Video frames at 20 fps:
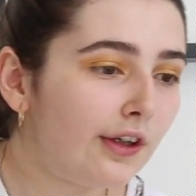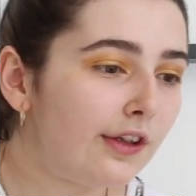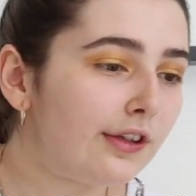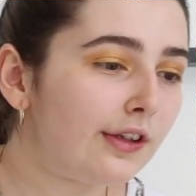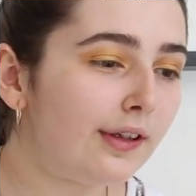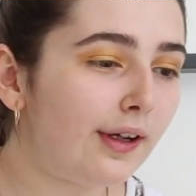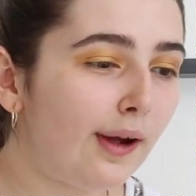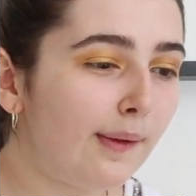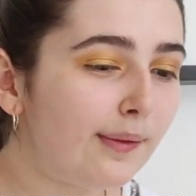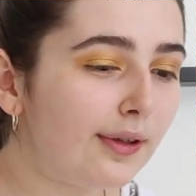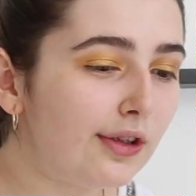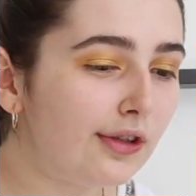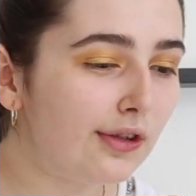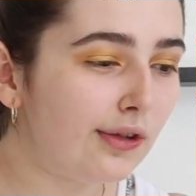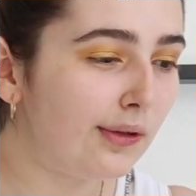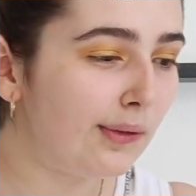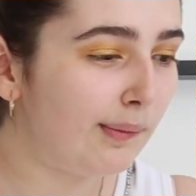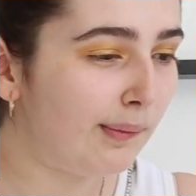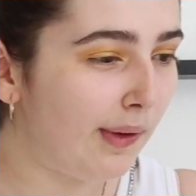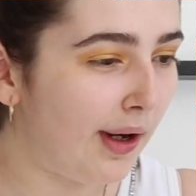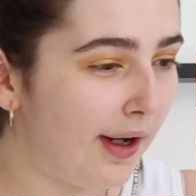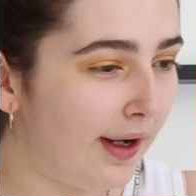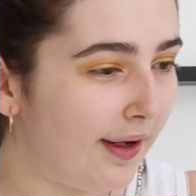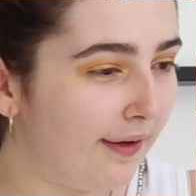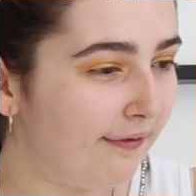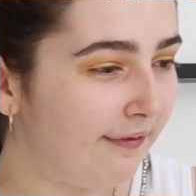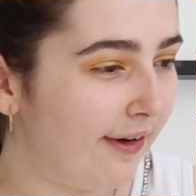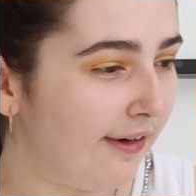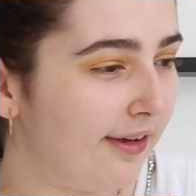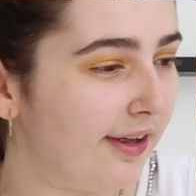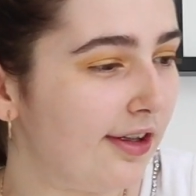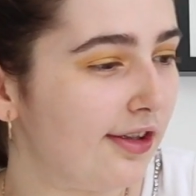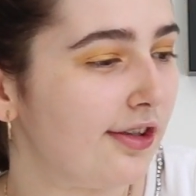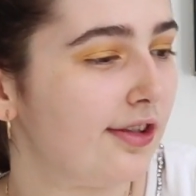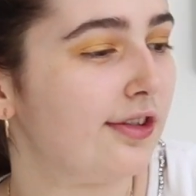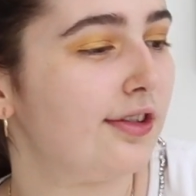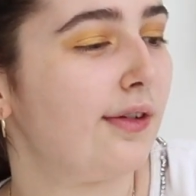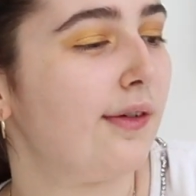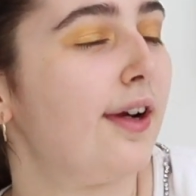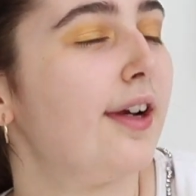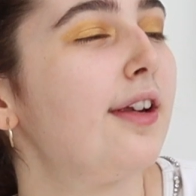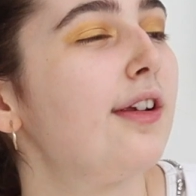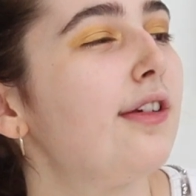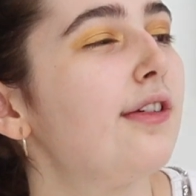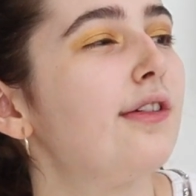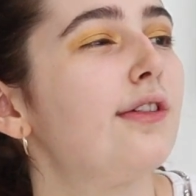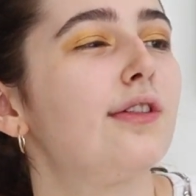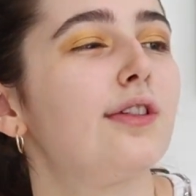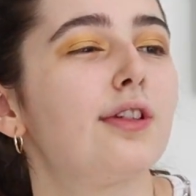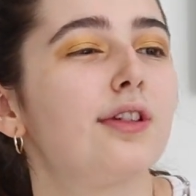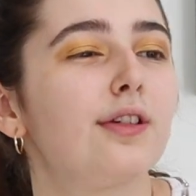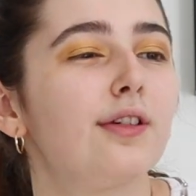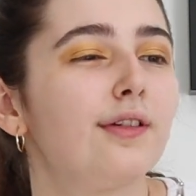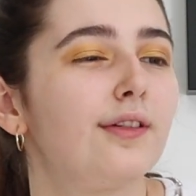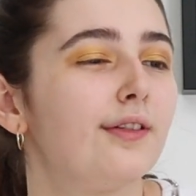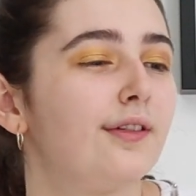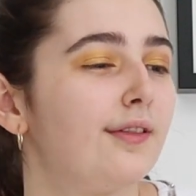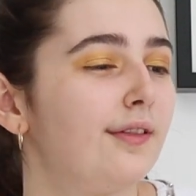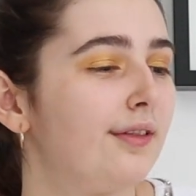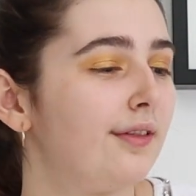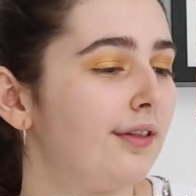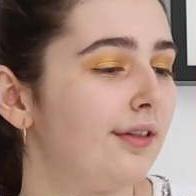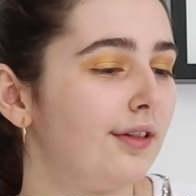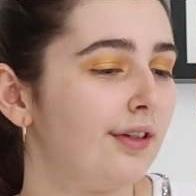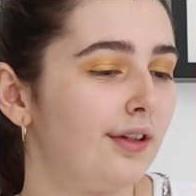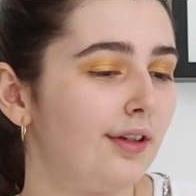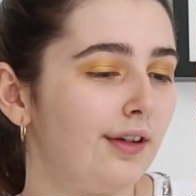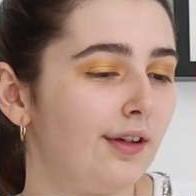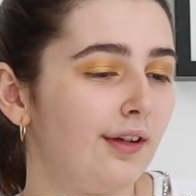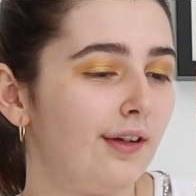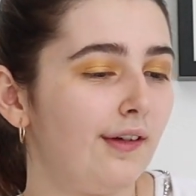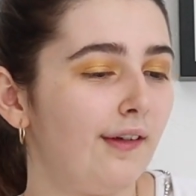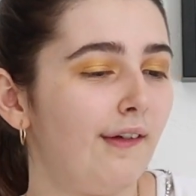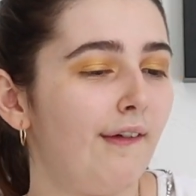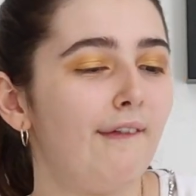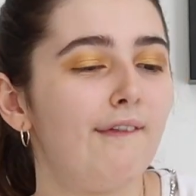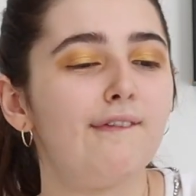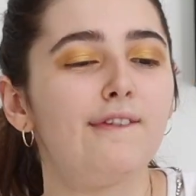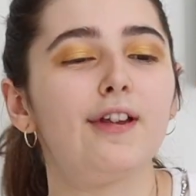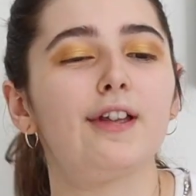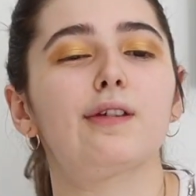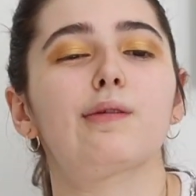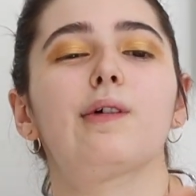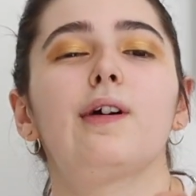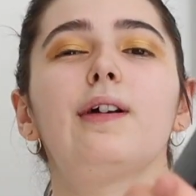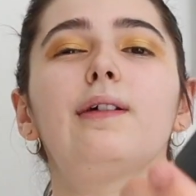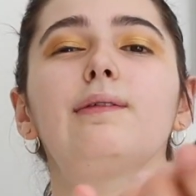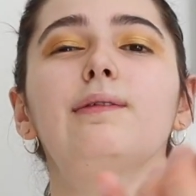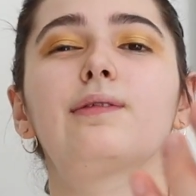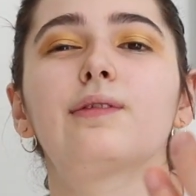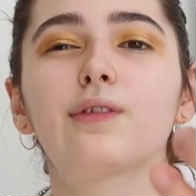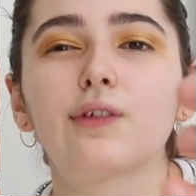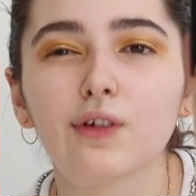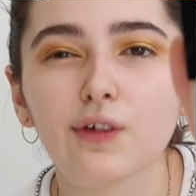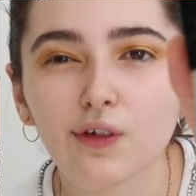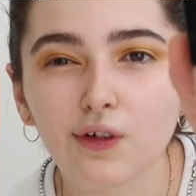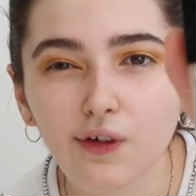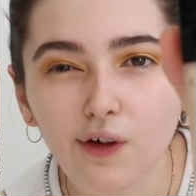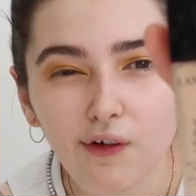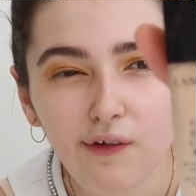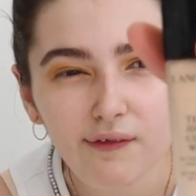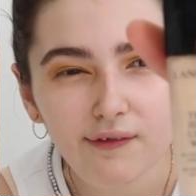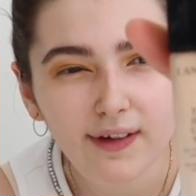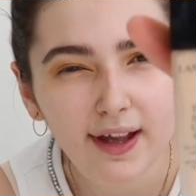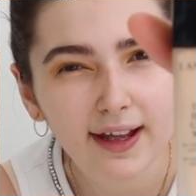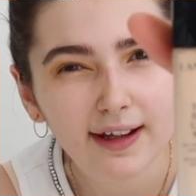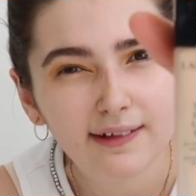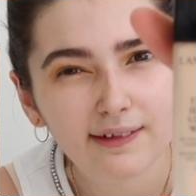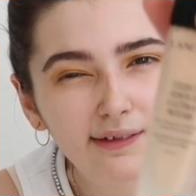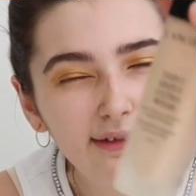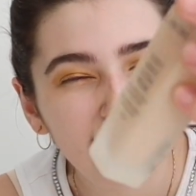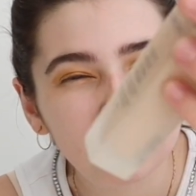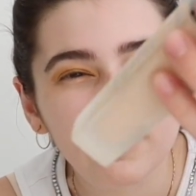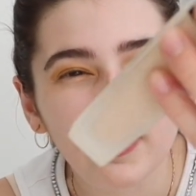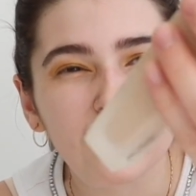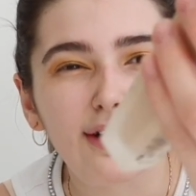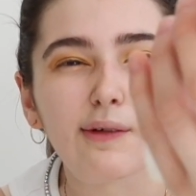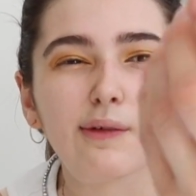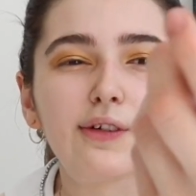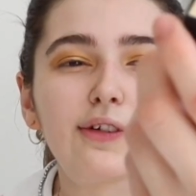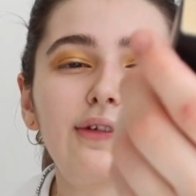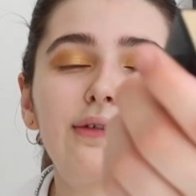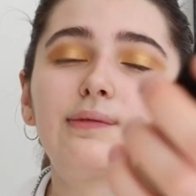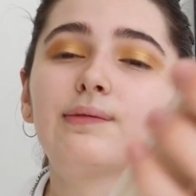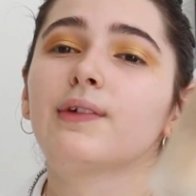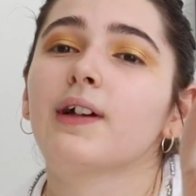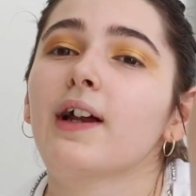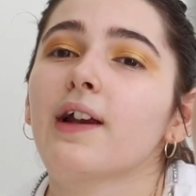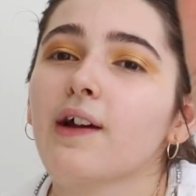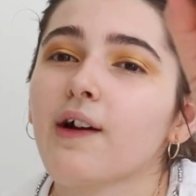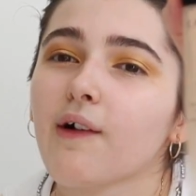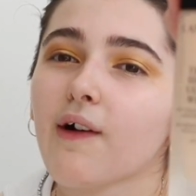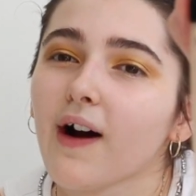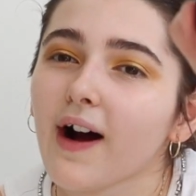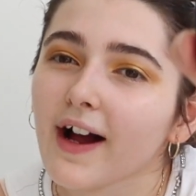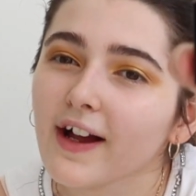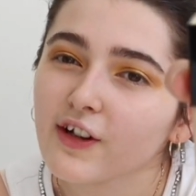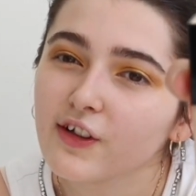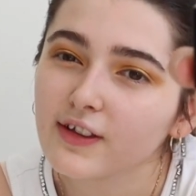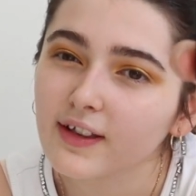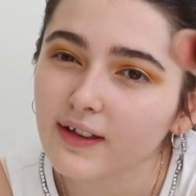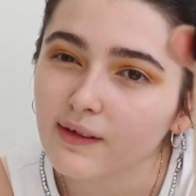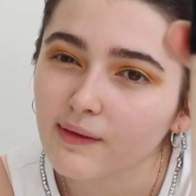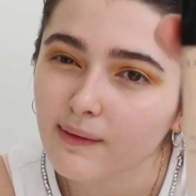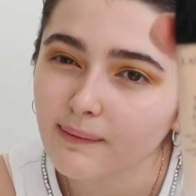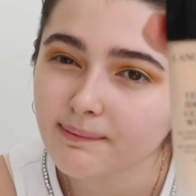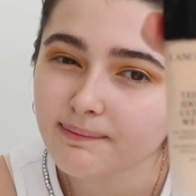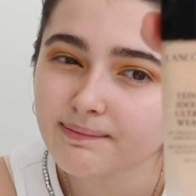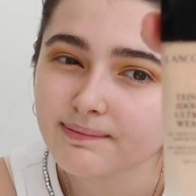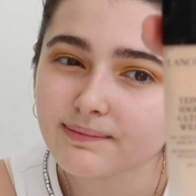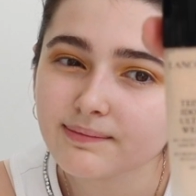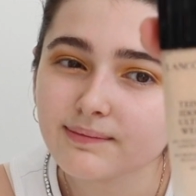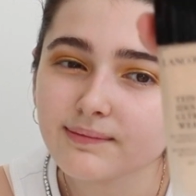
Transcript: So now I'm going to do my foundation. So I use this one. Long there? I don't know what's called. I use this one,